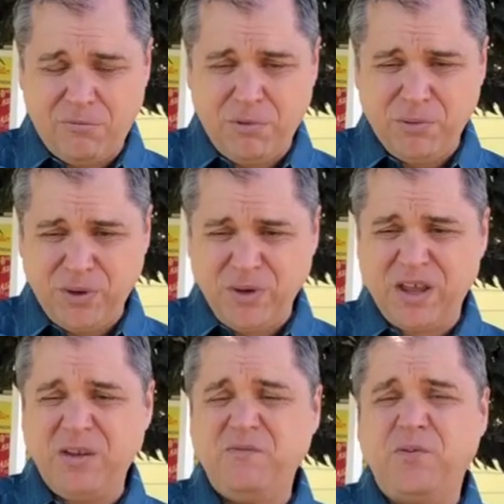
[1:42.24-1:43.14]
we were
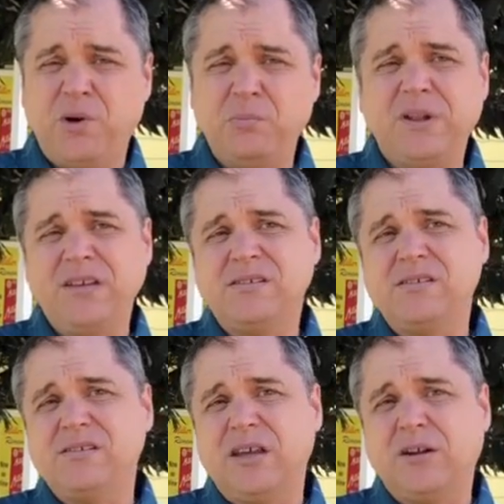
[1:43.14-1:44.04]
looking for a place
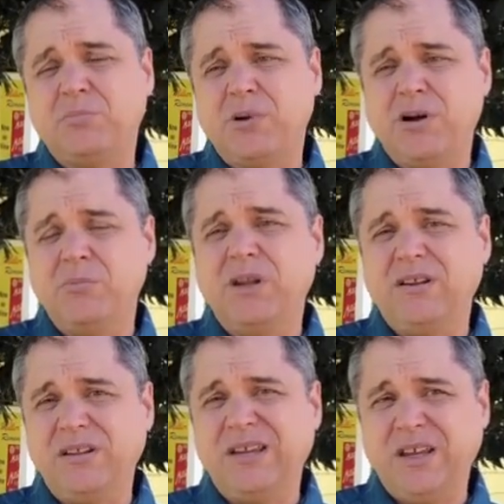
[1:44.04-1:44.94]
to settle
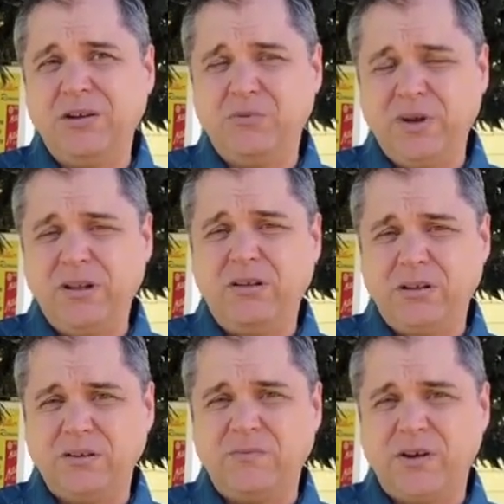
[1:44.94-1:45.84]
permanently, we
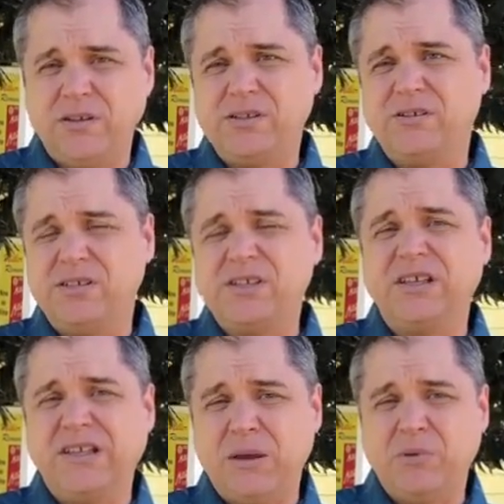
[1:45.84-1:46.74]
looked very
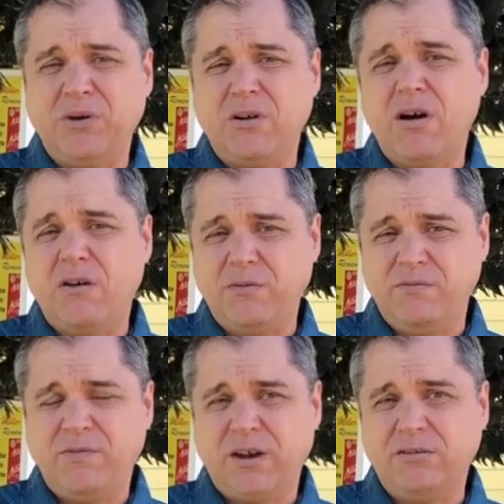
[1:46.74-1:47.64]
seriously at Lemon Grove
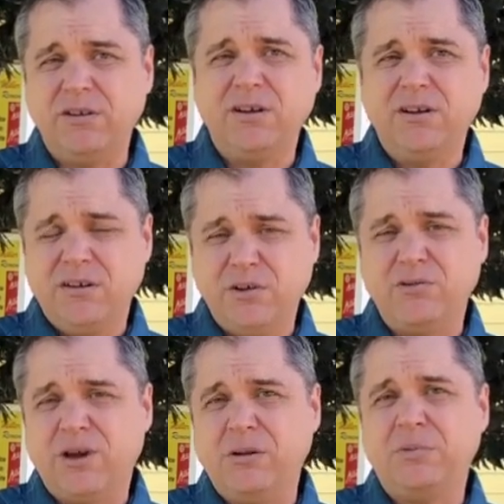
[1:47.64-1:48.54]
and found a
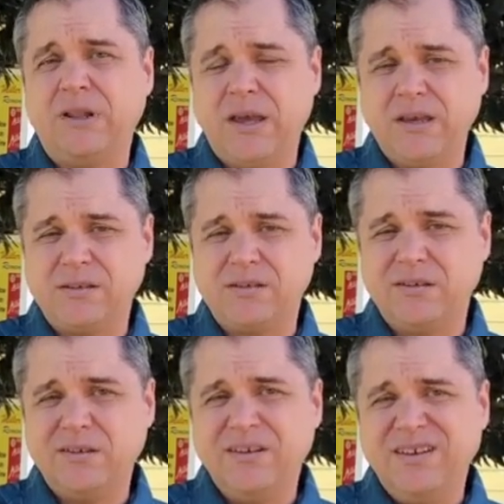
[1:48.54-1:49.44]
great place.
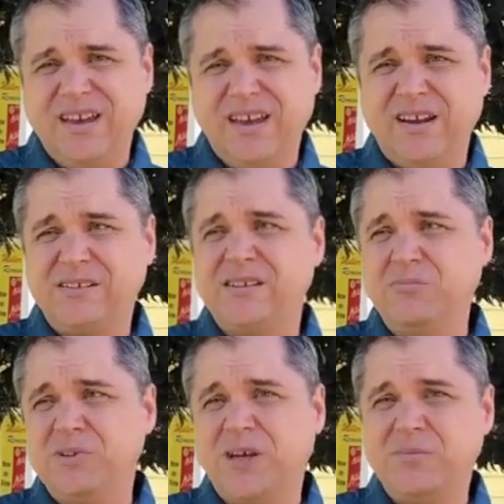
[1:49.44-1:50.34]
And I
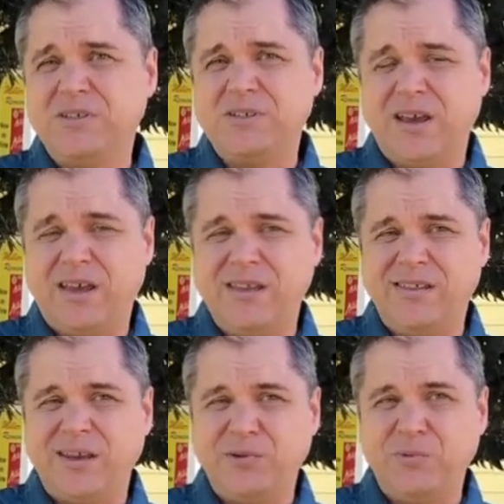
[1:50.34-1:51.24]
sometimes say
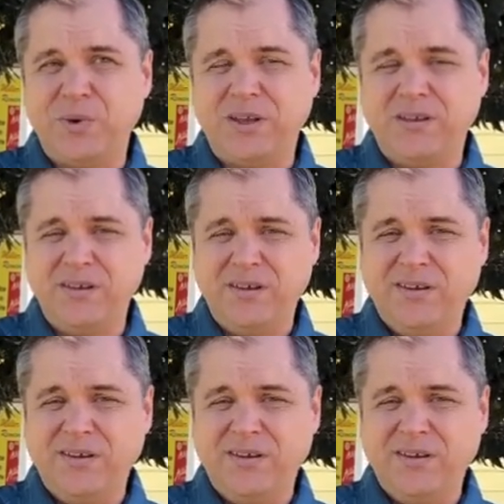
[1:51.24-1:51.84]
that we